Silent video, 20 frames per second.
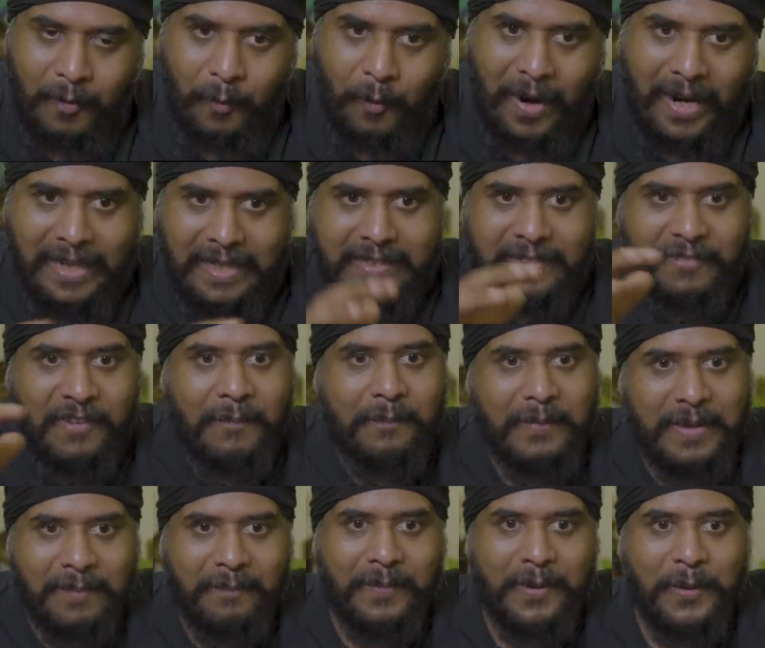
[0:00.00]
While there were
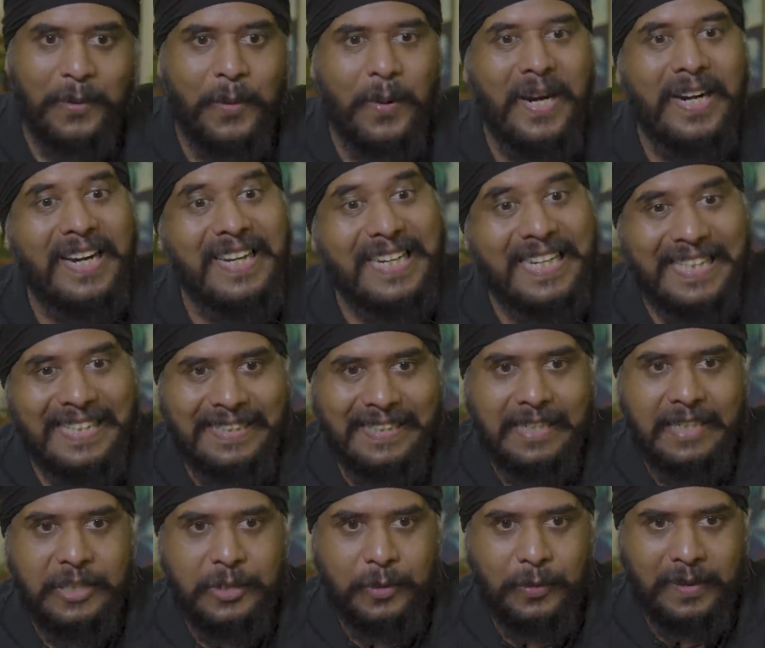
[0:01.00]
people who had an
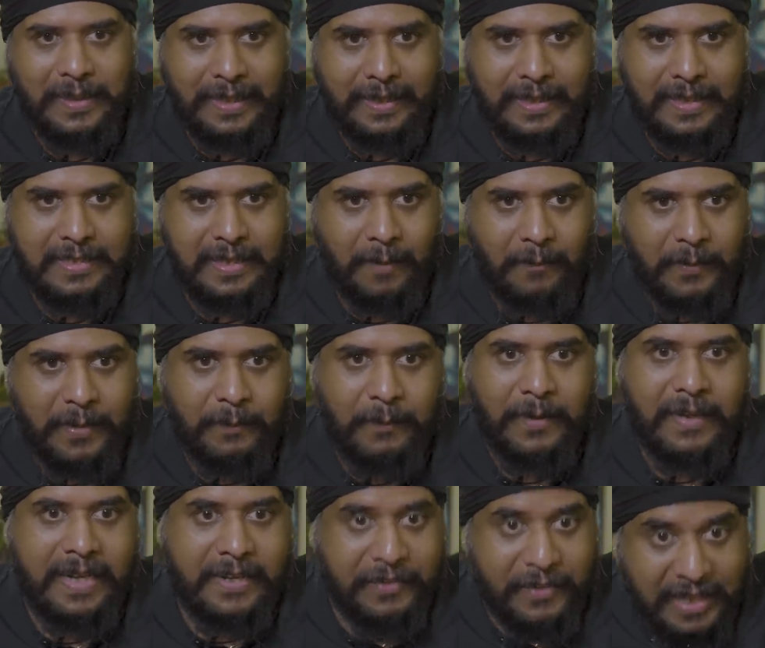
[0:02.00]
intent to clean it. Some people
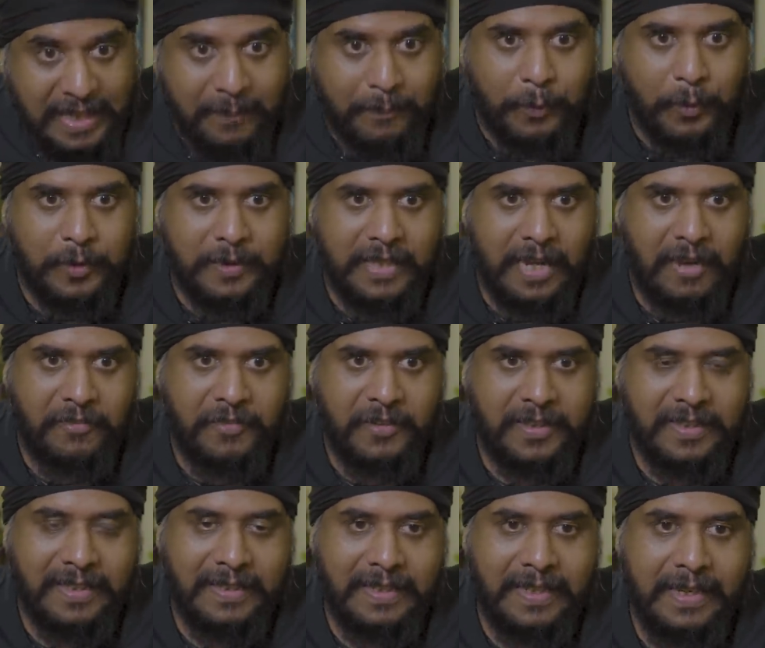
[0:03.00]
like really put the
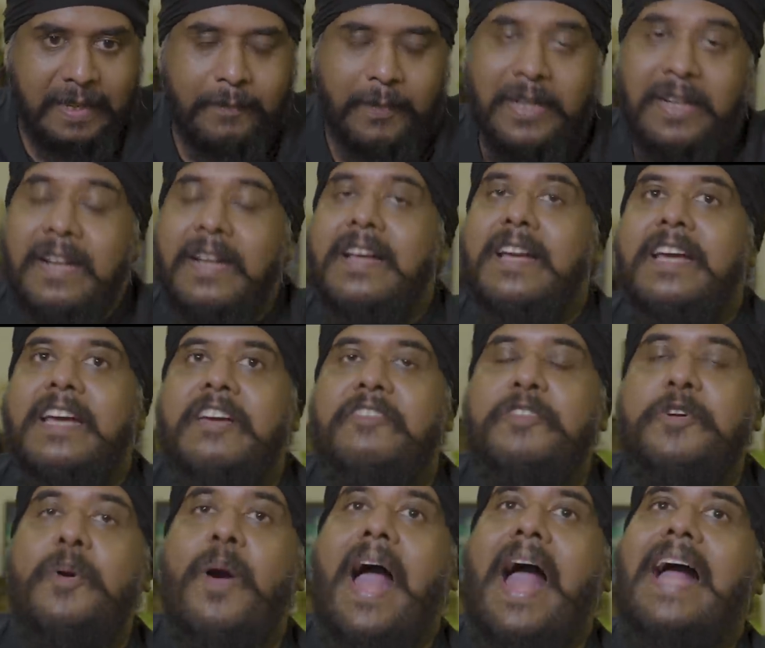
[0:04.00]
effort in clean. But if
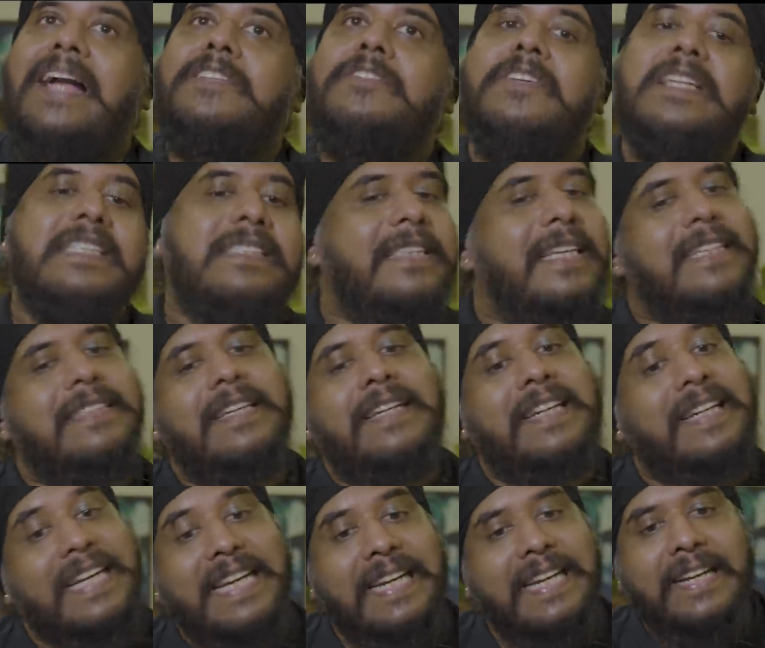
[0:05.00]
you actually think the
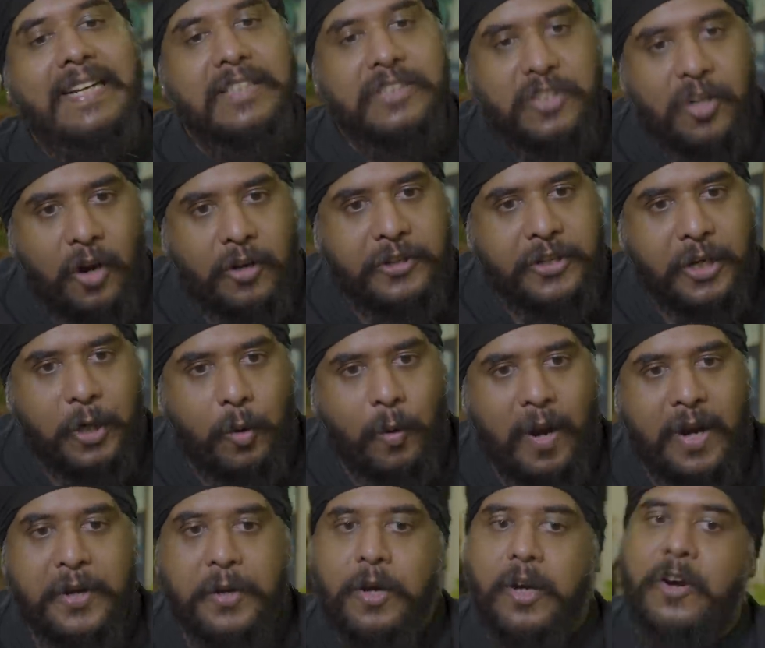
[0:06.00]
cleaning is not
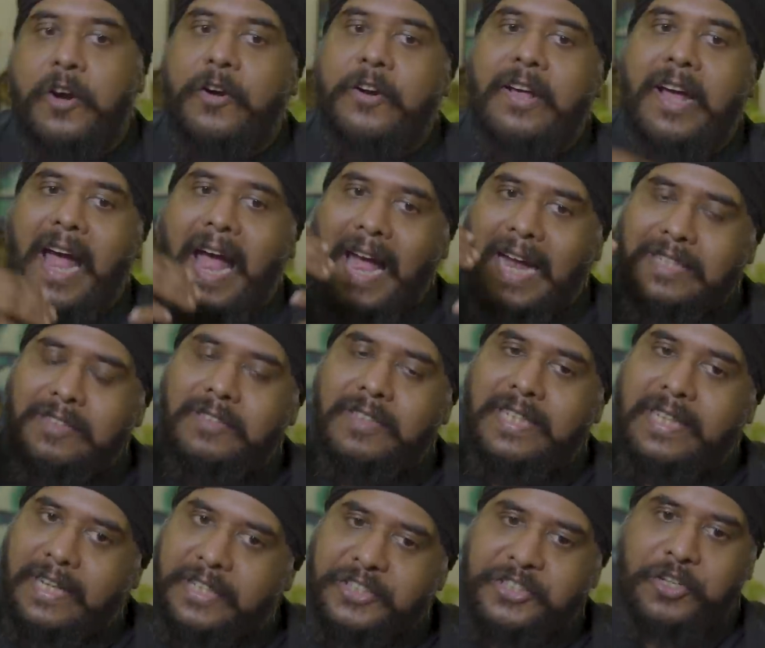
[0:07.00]
required, you're going to actually
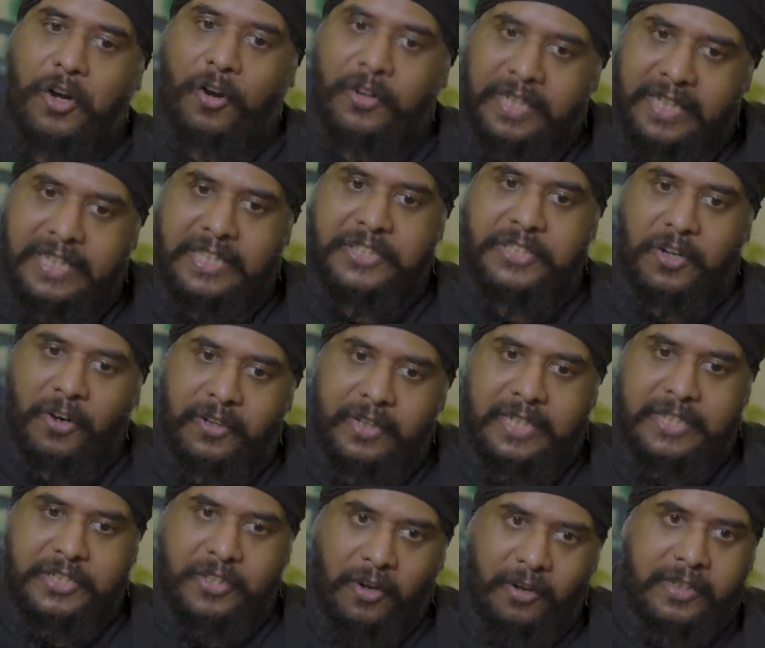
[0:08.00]
get
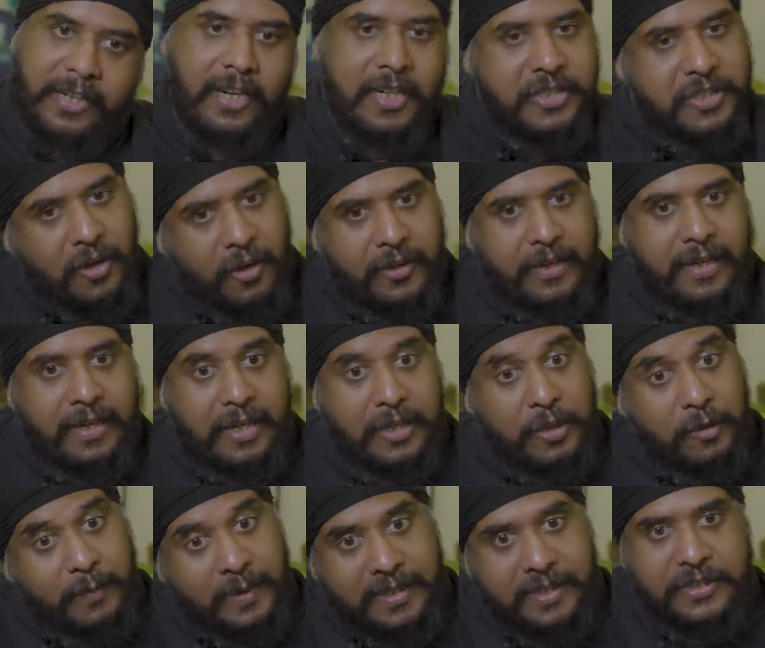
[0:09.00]
shoddier, and
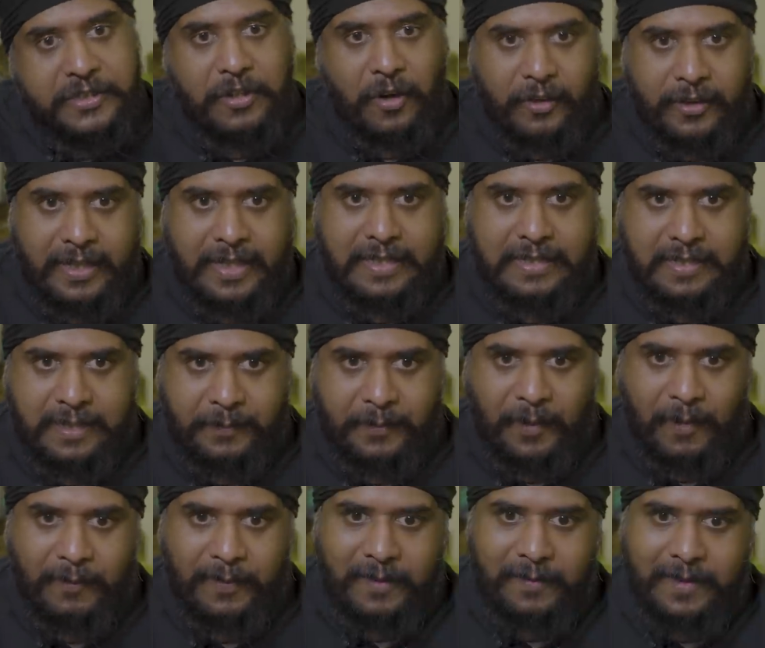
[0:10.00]
you'll be the shoddiest. The
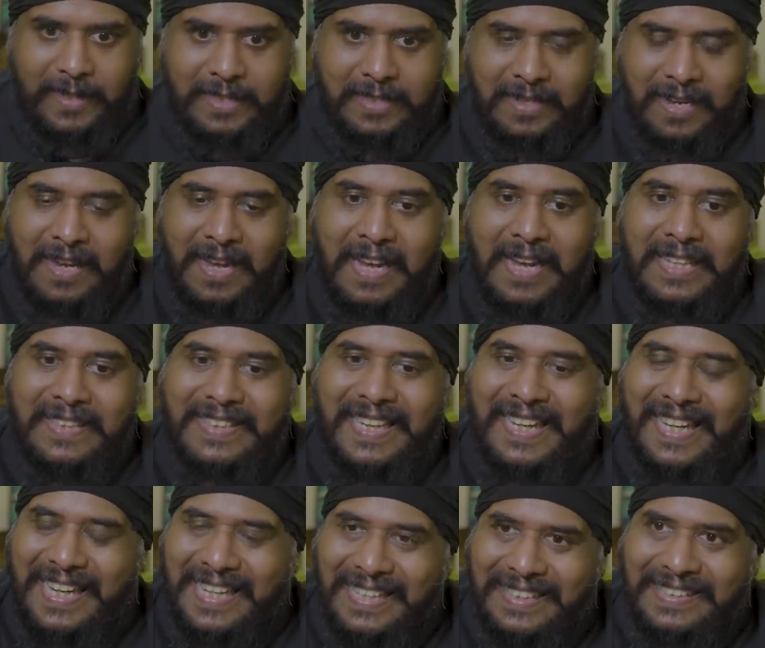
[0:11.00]
problem is
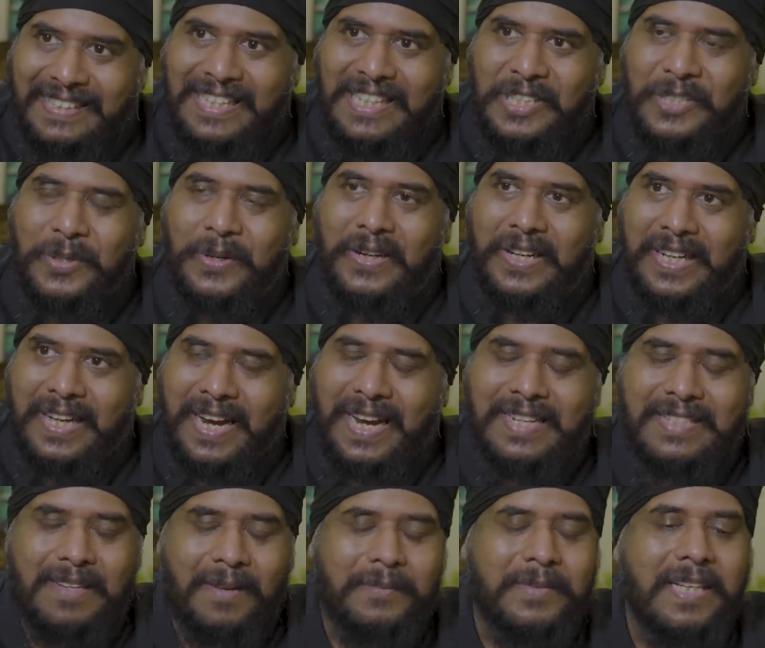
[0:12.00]
the intent to create
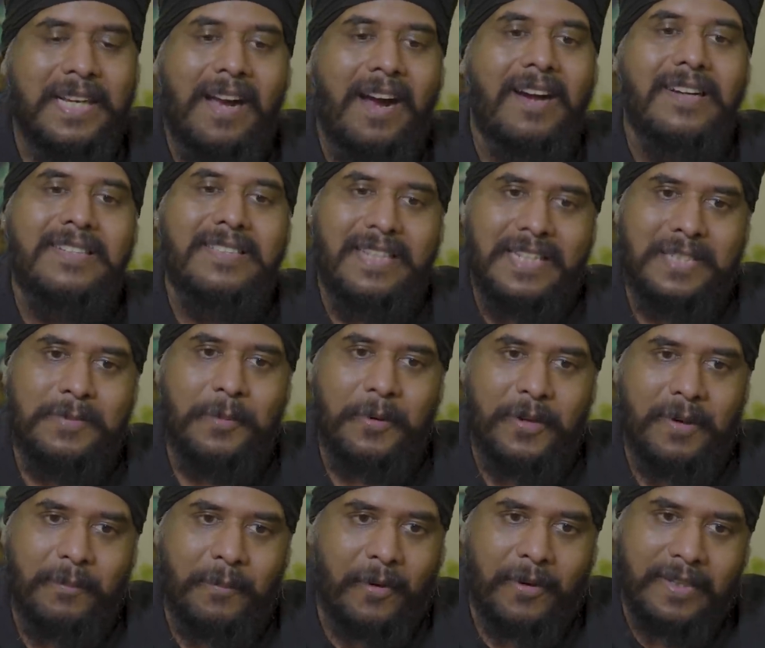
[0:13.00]
something artsy is more
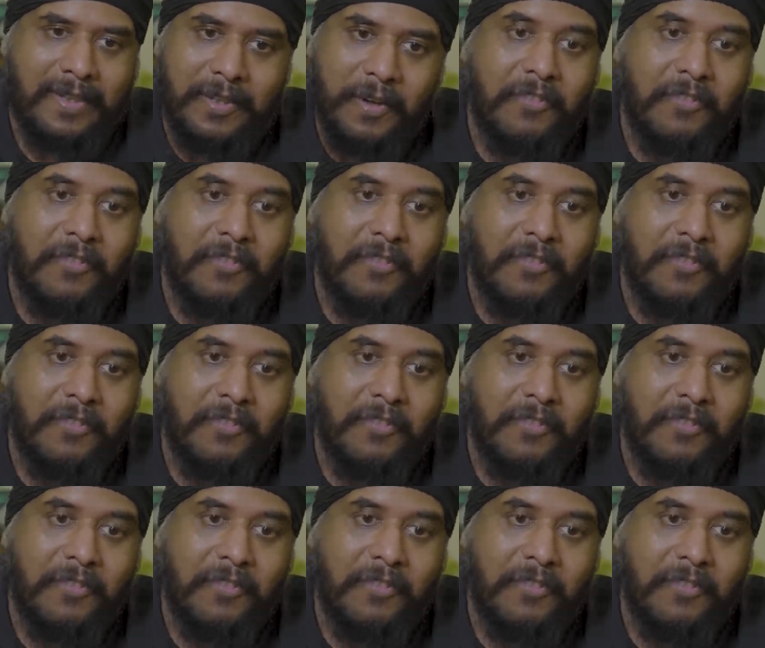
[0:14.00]
important.